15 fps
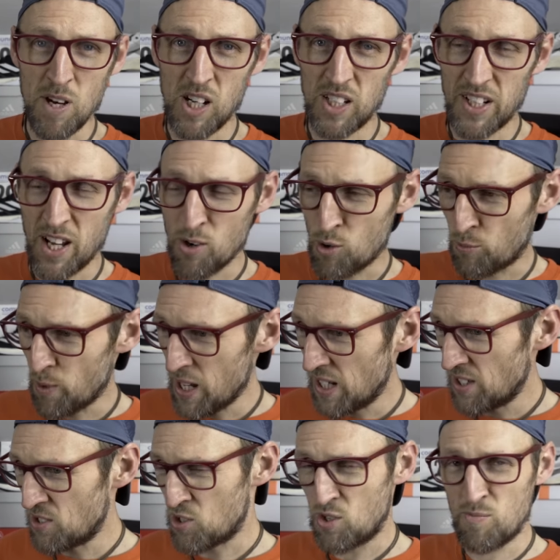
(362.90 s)
mile an hour
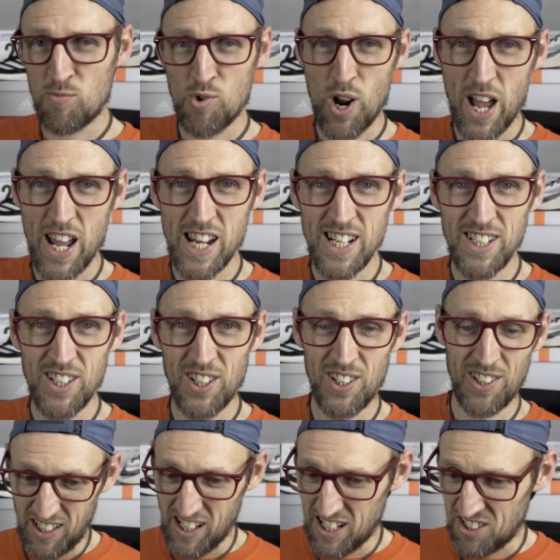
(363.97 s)
winds, some rain,
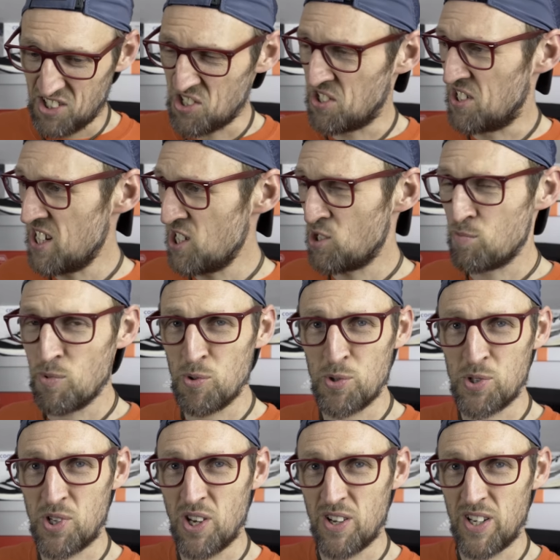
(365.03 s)
and just dismal
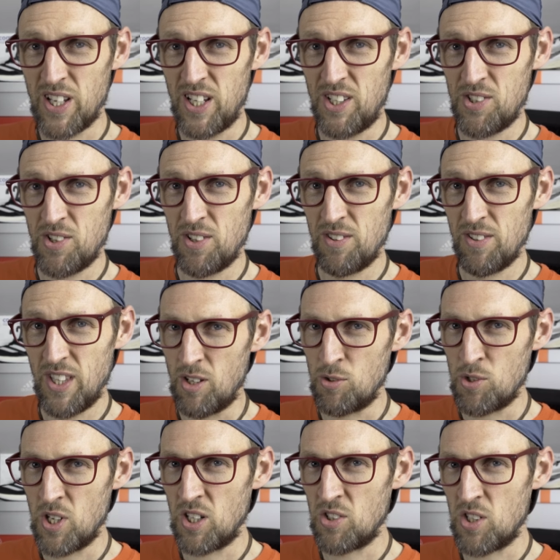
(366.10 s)
skies.
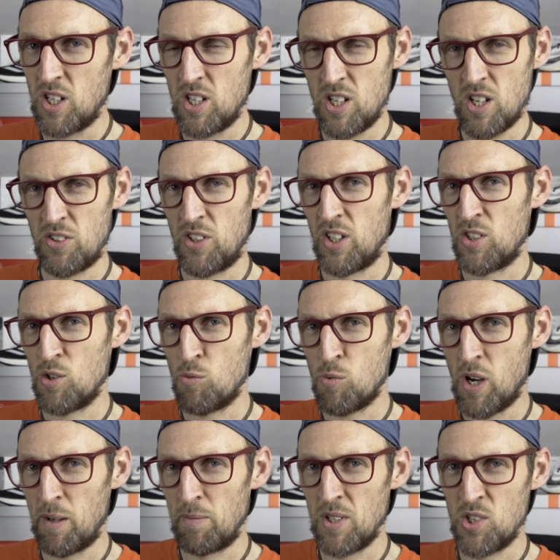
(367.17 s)
Those things did nothing to
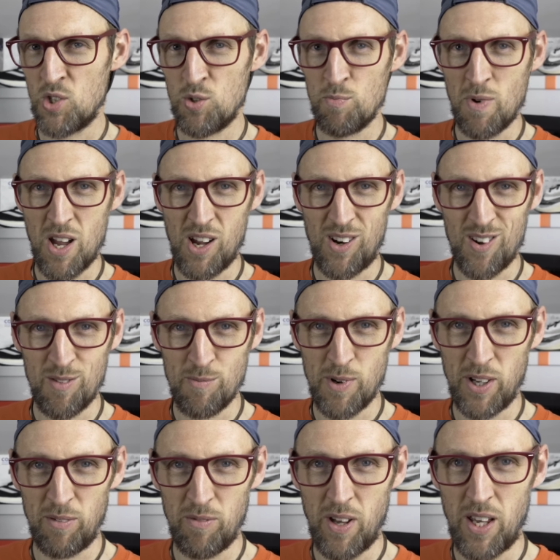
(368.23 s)
wipe the smile off
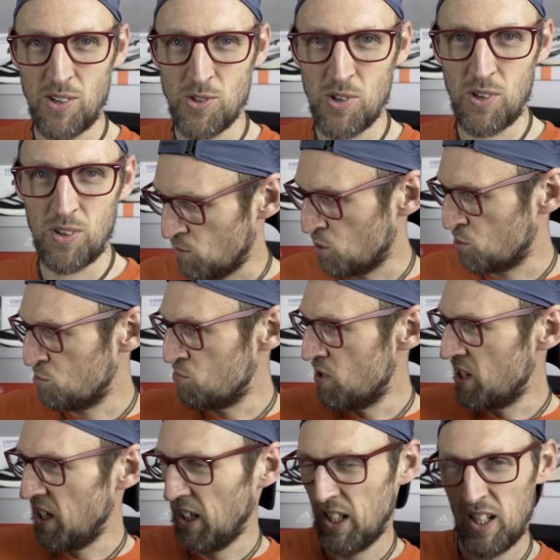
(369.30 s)
my face whilst
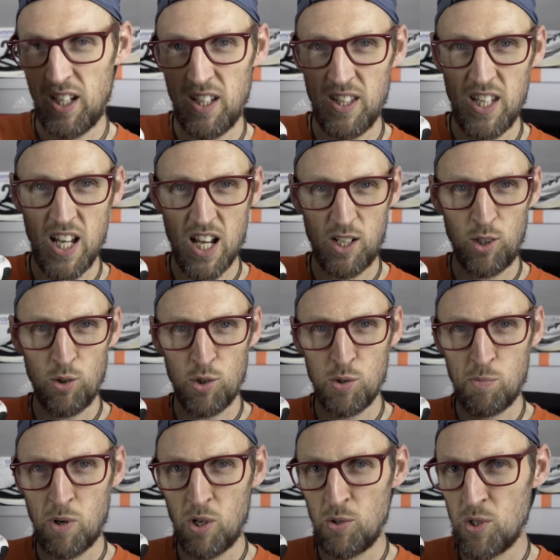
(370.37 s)
running in the
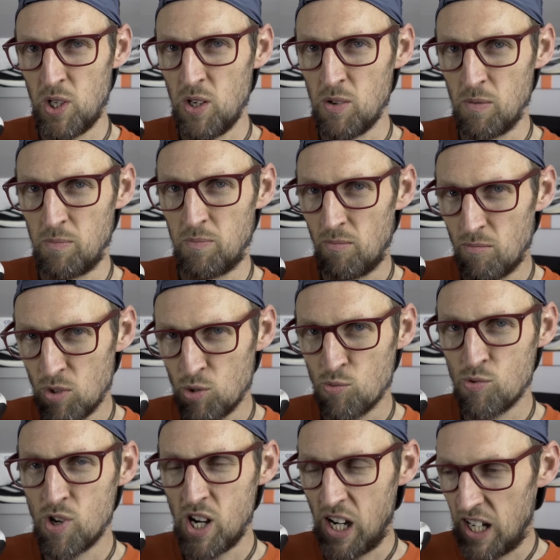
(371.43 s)
Adios Pro 2. It was
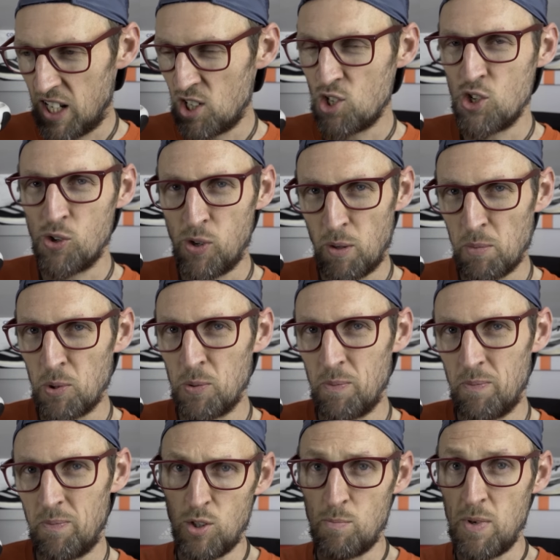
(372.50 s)
really enjoyable.
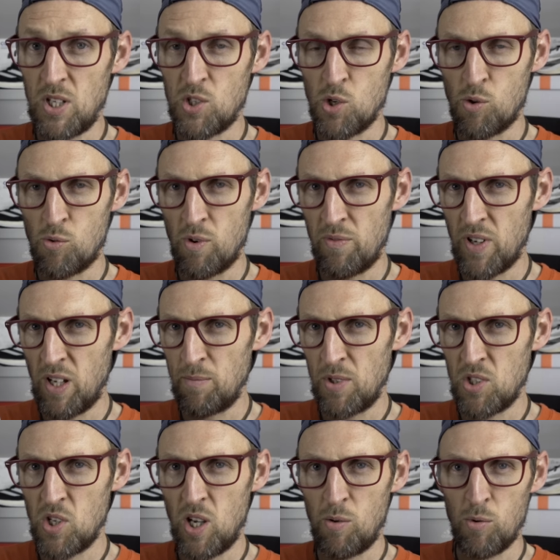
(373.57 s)
The midsole
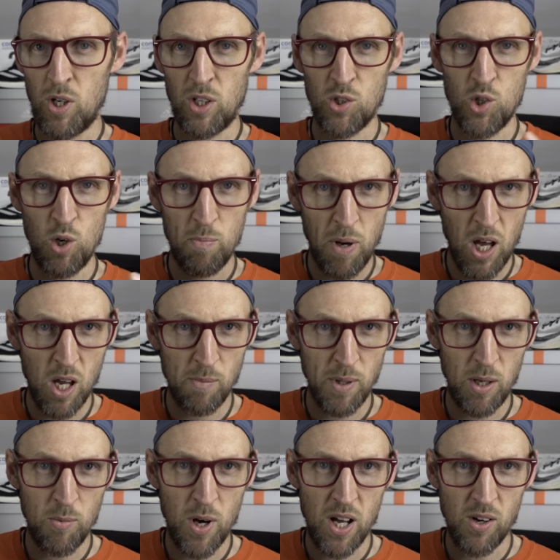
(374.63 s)
refinements here work
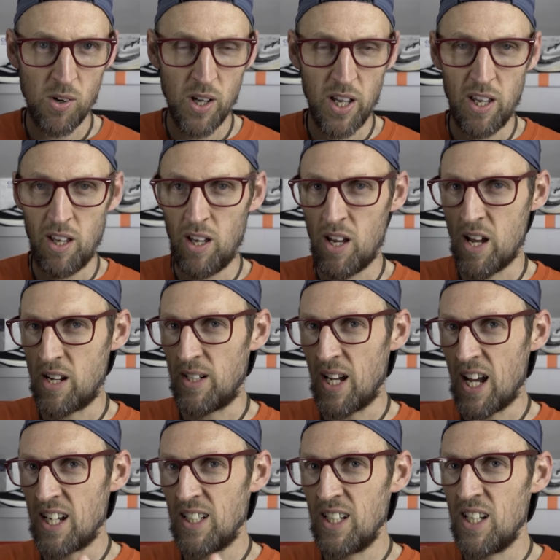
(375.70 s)
superbly well, and
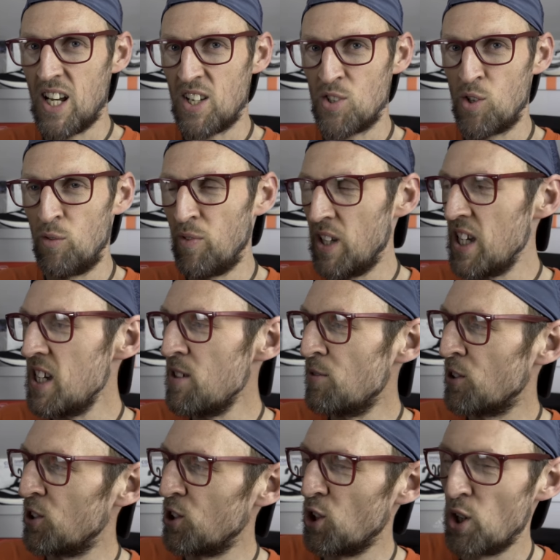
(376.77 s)
Adidas have
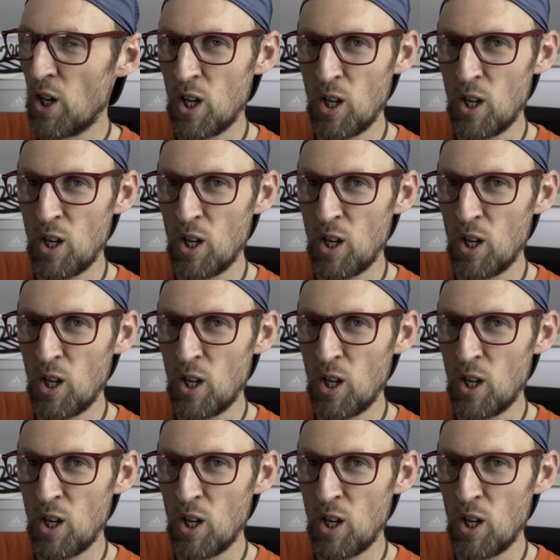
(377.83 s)
even